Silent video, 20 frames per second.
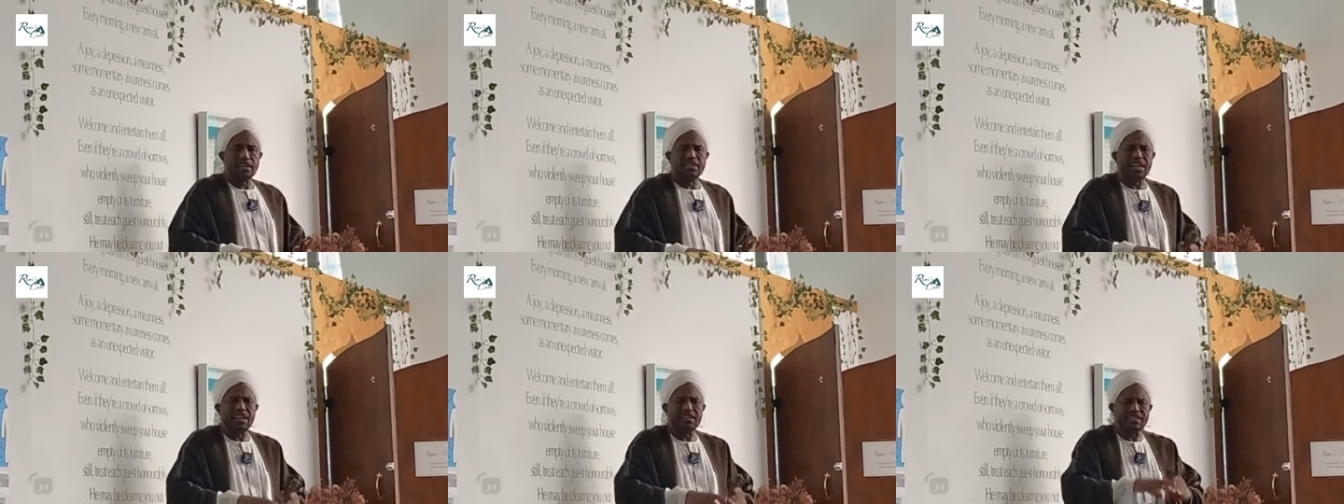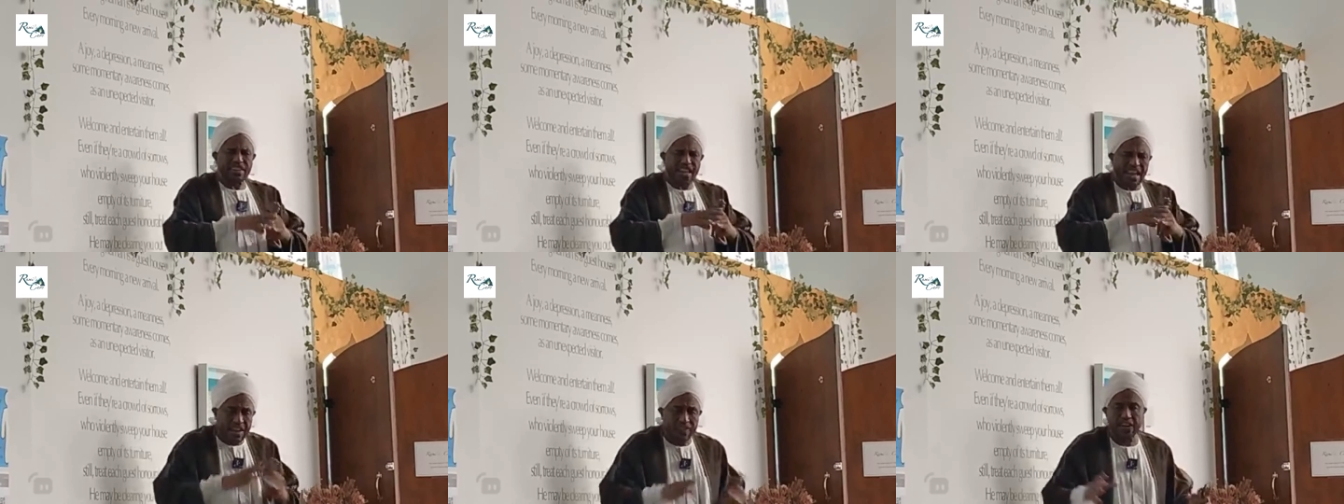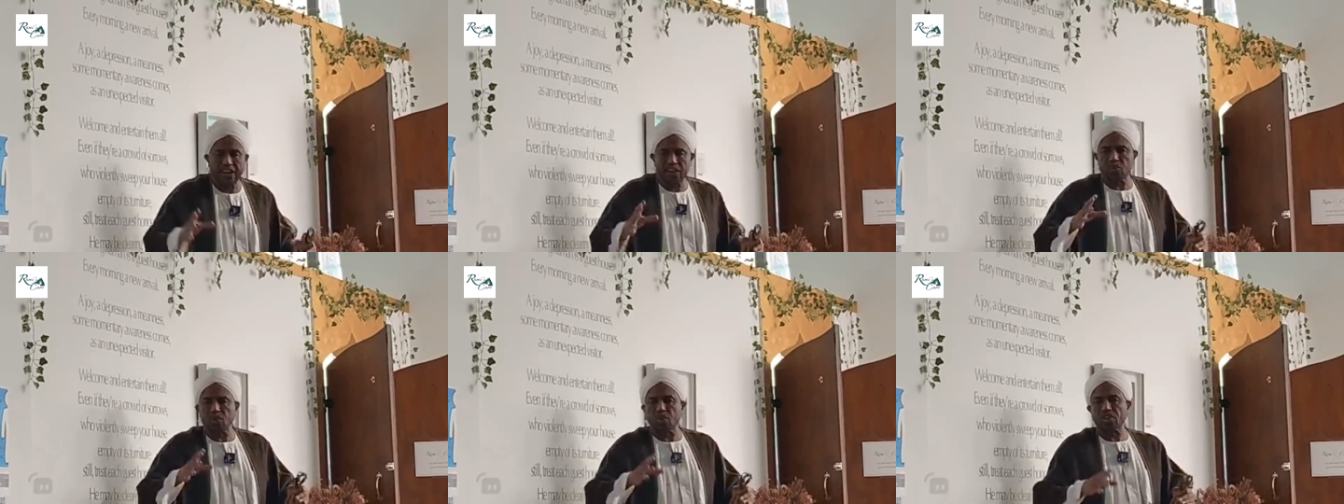There is
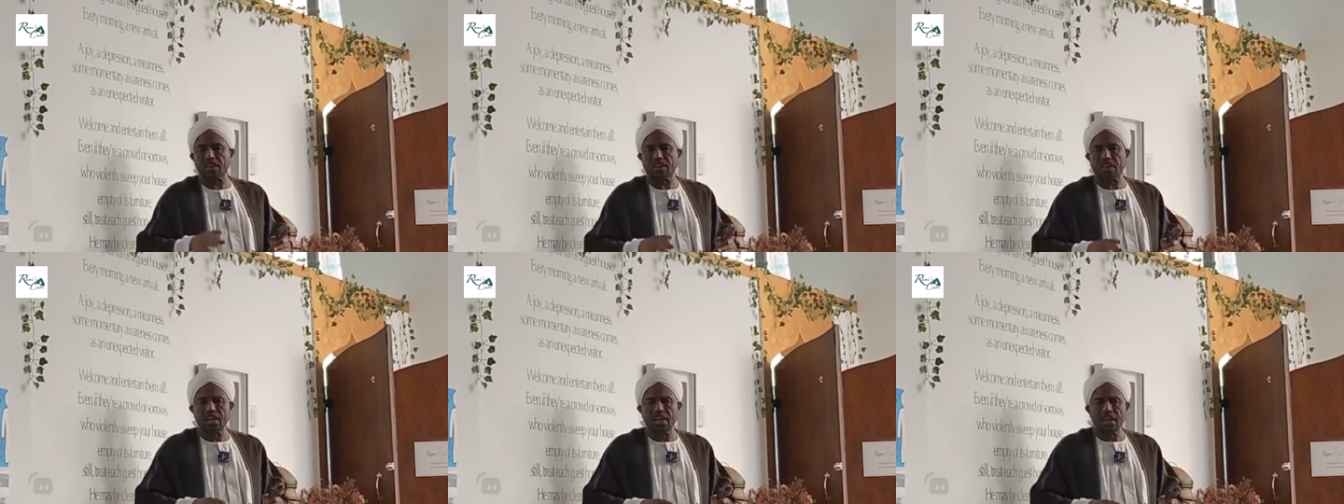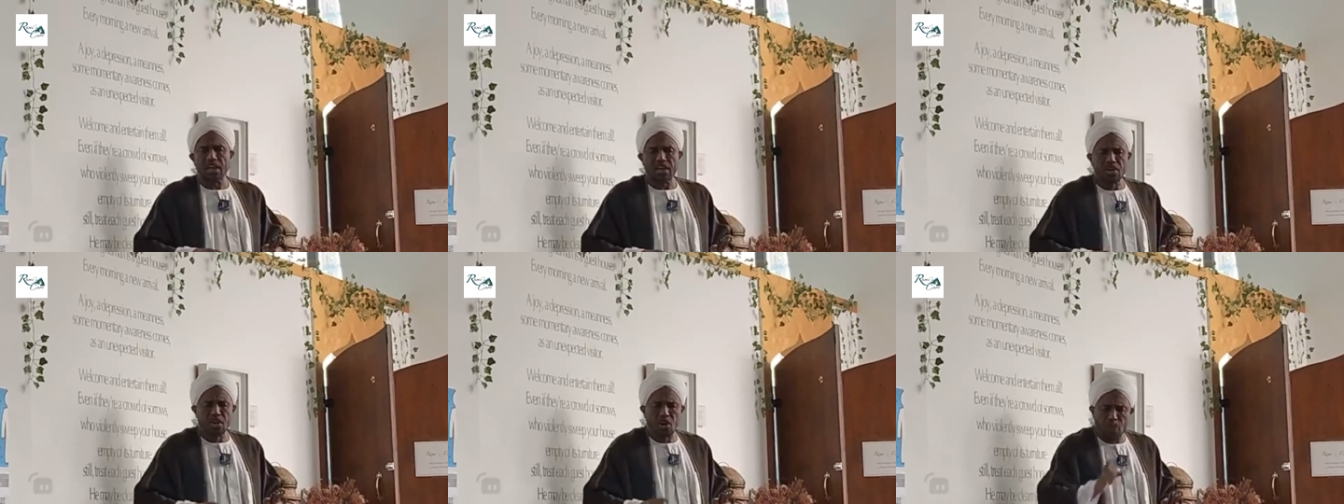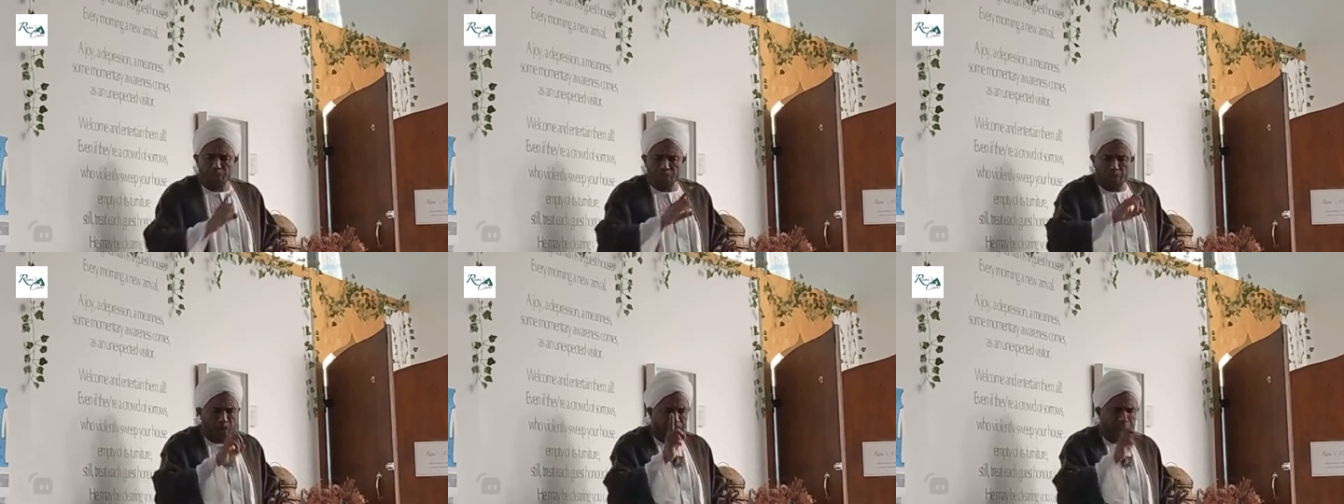evil torture.
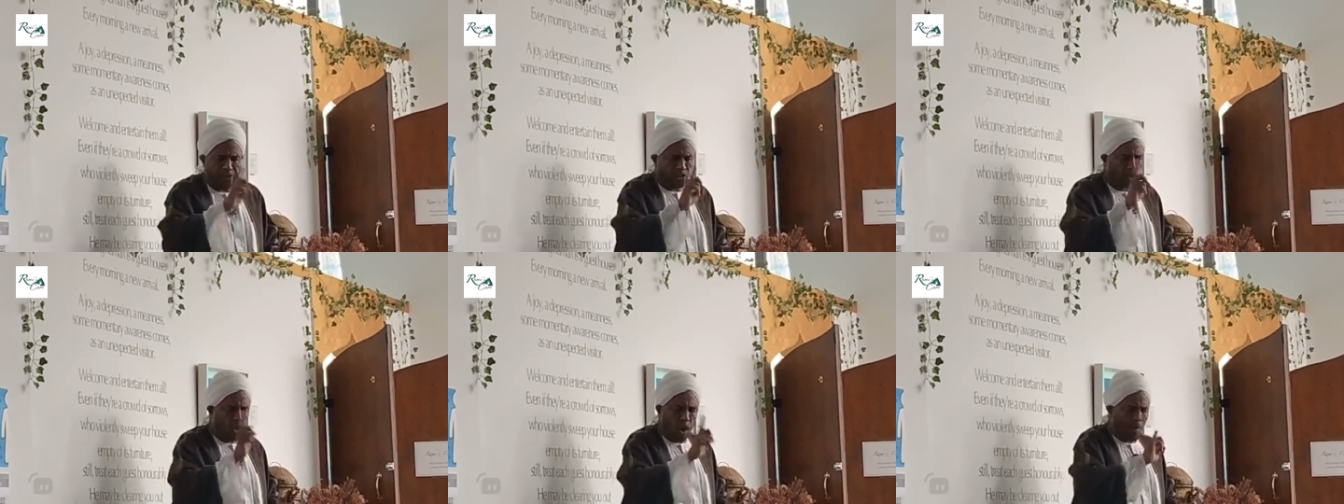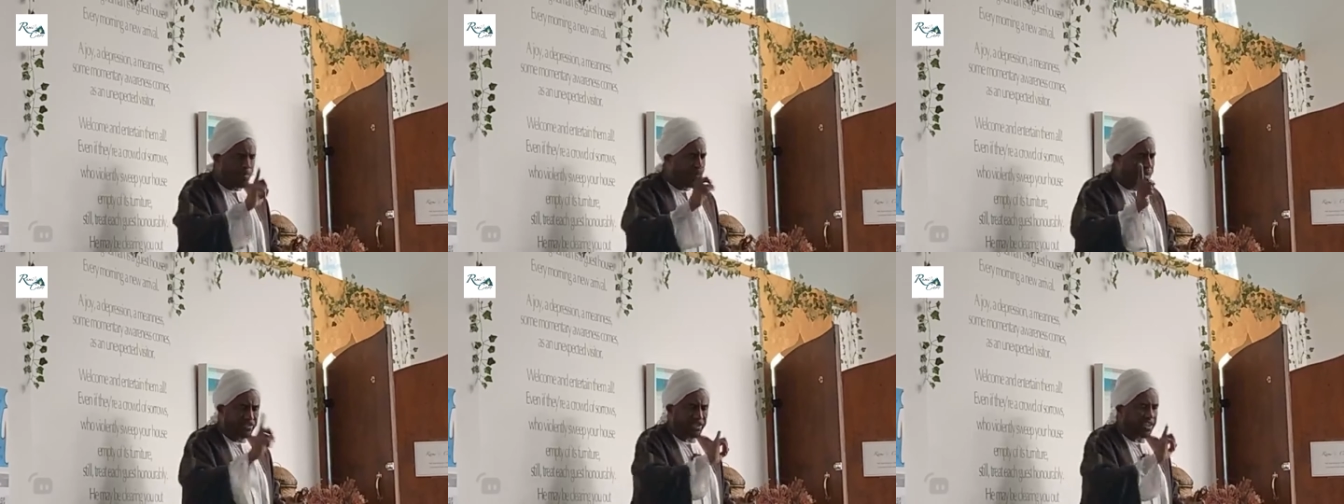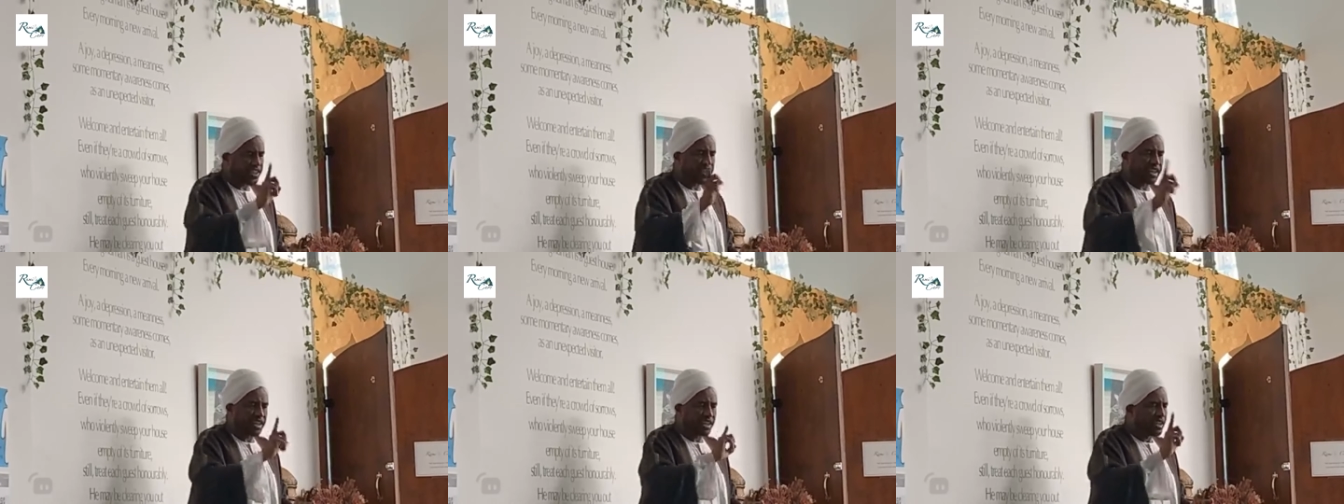No prophet, no
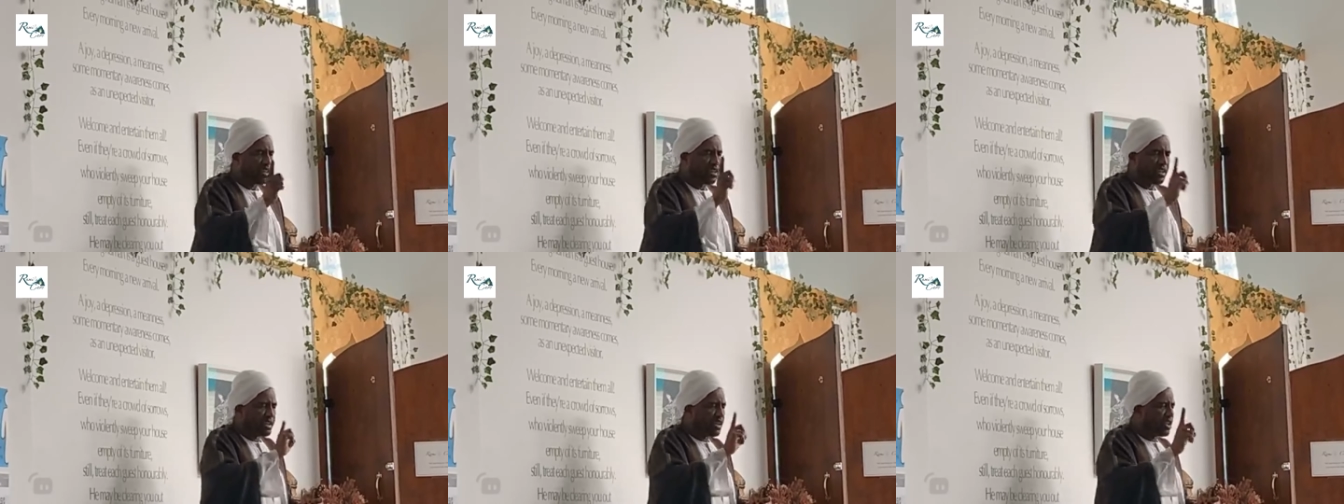messenger,